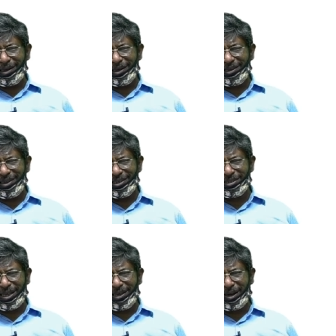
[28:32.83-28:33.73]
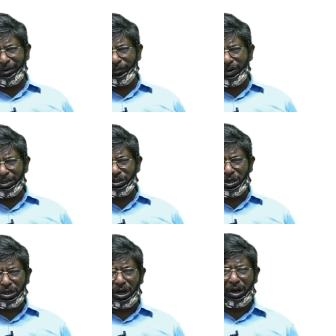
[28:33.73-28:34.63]
is a
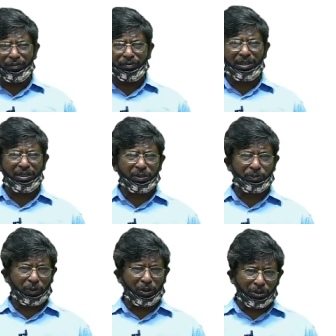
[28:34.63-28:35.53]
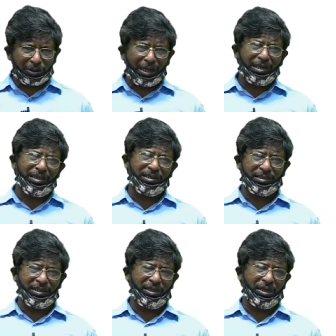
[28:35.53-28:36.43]
reflection of the
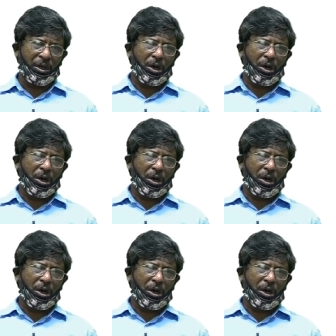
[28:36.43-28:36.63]
spontaneity